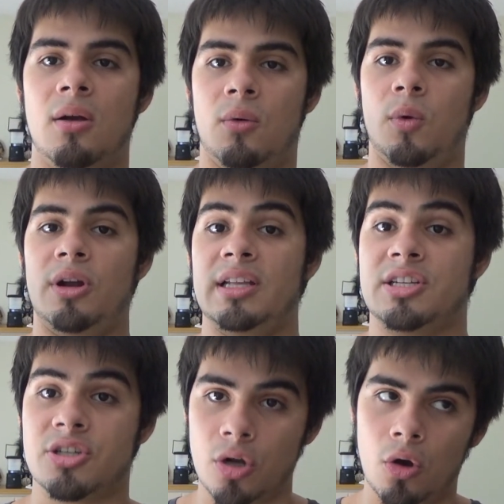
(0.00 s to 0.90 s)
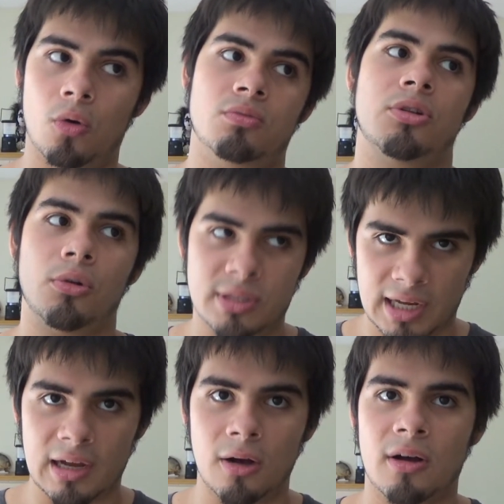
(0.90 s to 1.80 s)
where it's show, don't
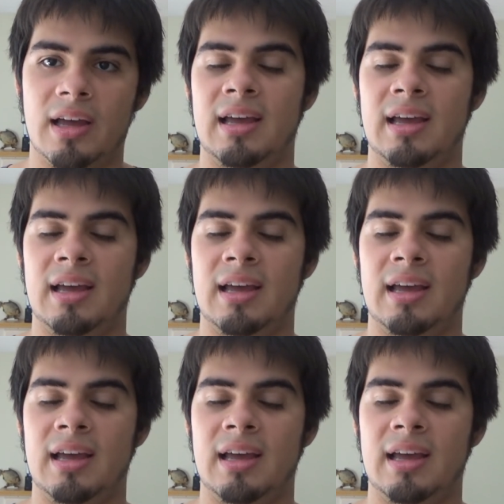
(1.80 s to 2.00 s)
tell,